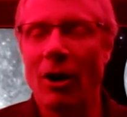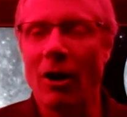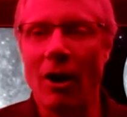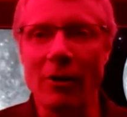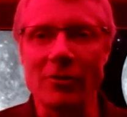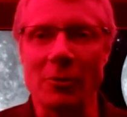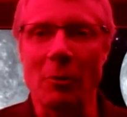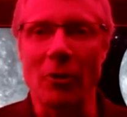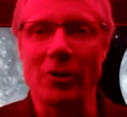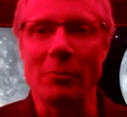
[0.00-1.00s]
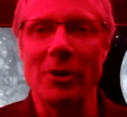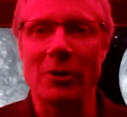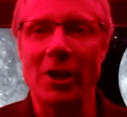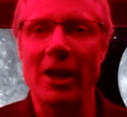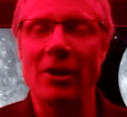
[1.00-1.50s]
All the support in the
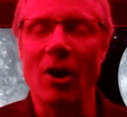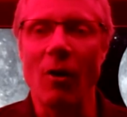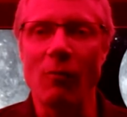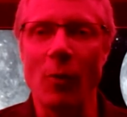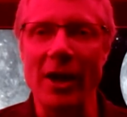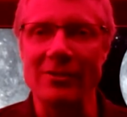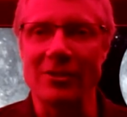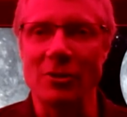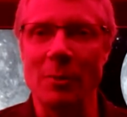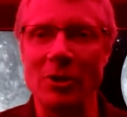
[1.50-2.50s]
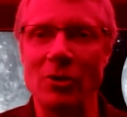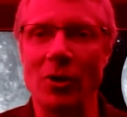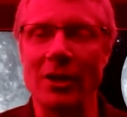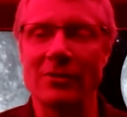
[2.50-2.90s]
myriad of ways that you've been doing.